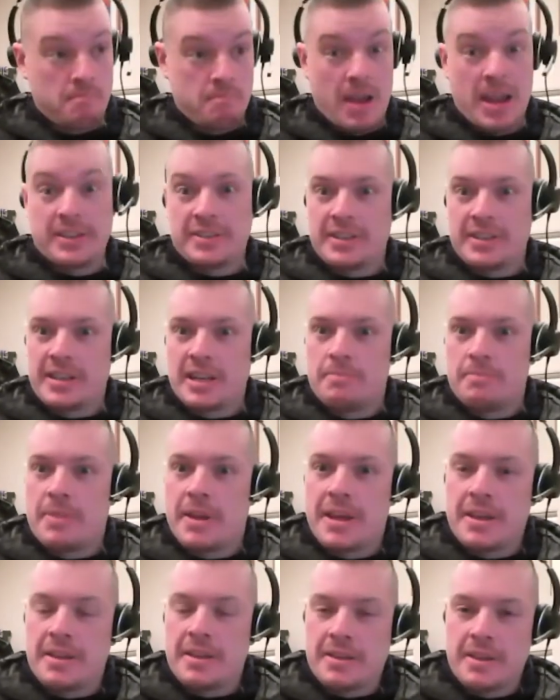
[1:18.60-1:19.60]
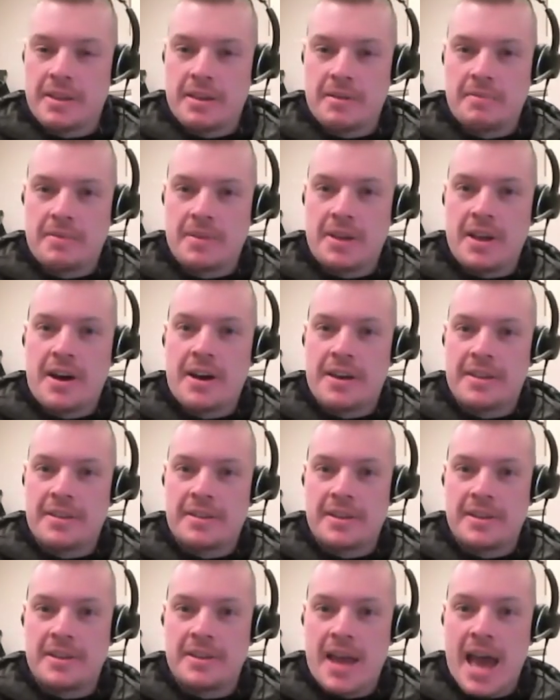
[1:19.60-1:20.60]
basically being the guy at
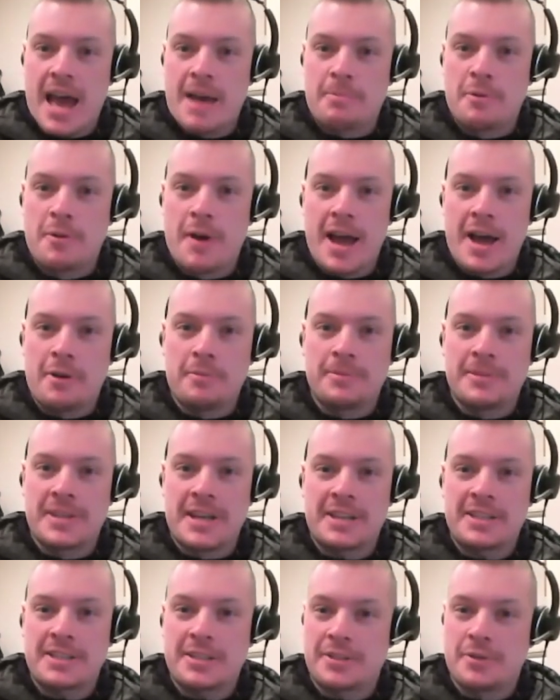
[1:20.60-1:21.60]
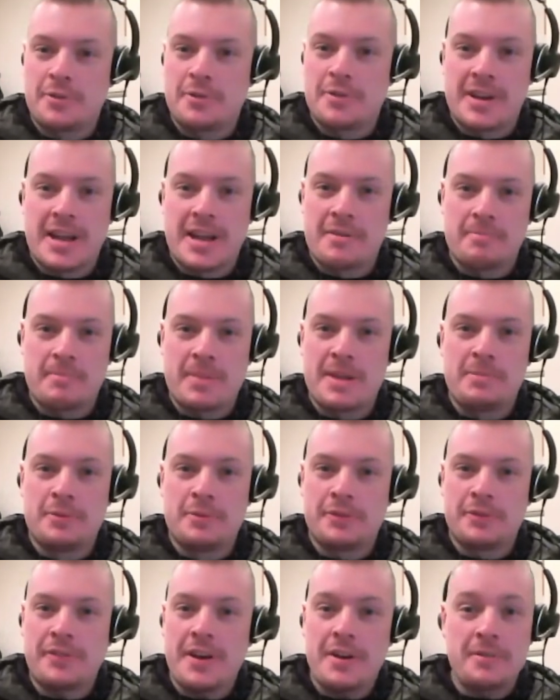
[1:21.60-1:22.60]
the Apple help desk sorting out
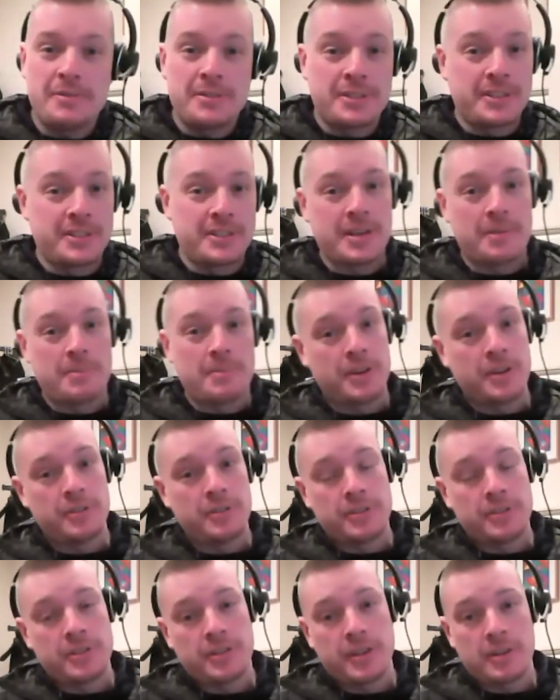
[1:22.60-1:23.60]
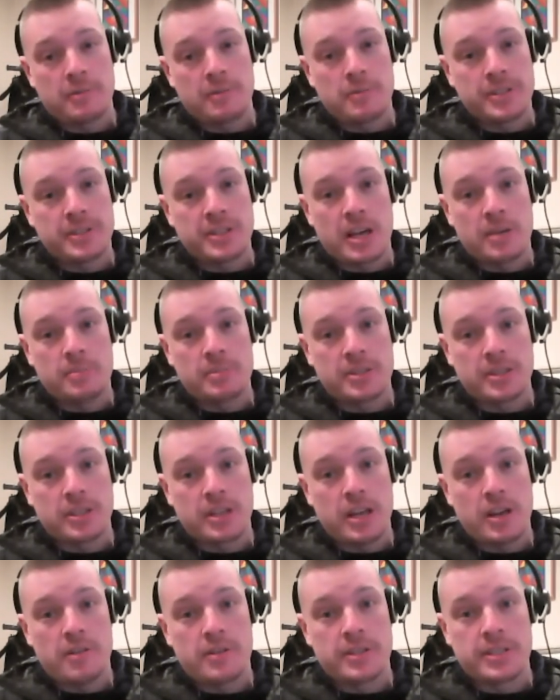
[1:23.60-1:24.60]
people's phones to someone who's dealing with
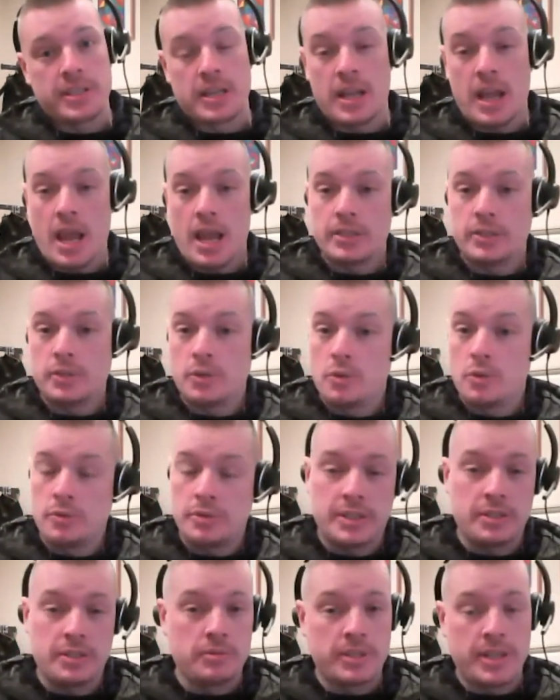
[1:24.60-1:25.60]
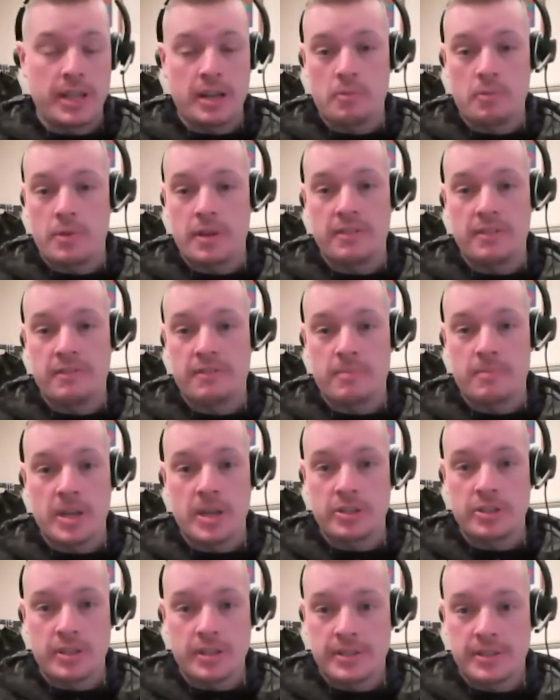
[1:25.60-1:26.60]
cybersecurity. It's all still dealing with
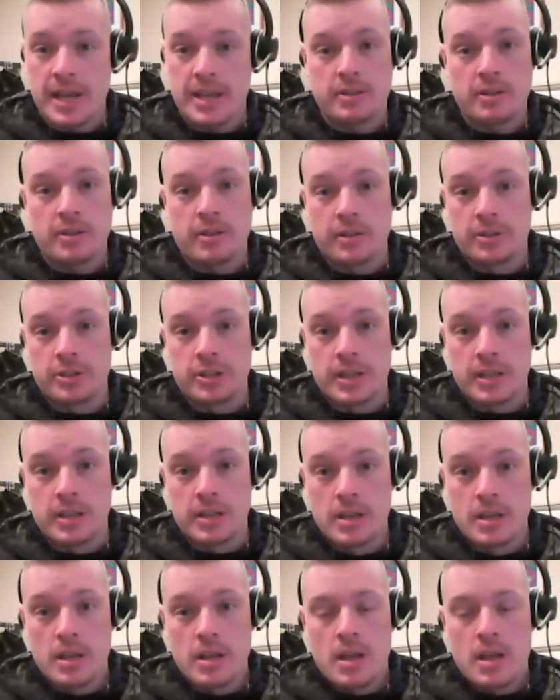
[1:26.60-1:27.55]
information technology.